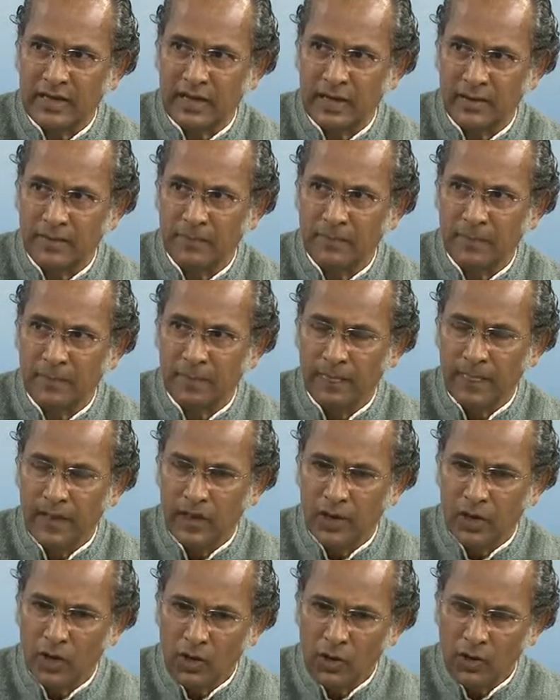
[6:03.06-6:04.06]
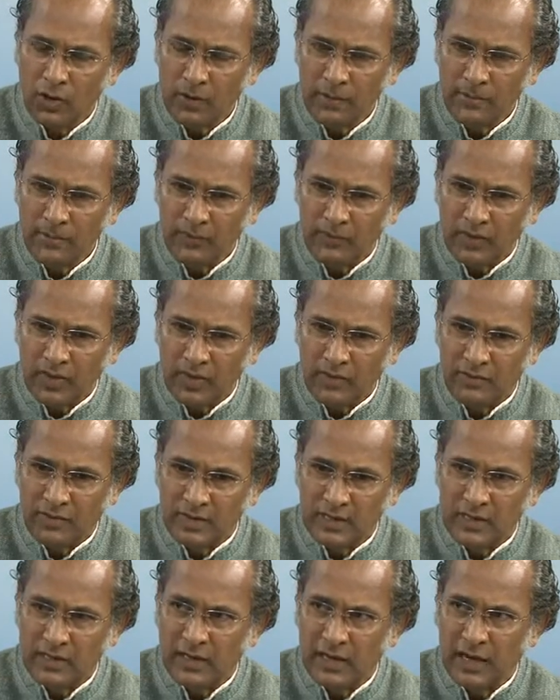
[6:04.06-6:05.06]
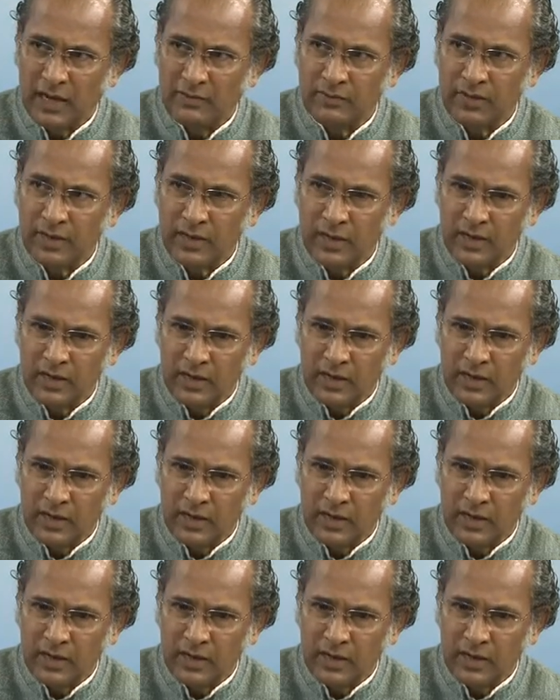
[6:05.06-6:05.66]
him, or whether I will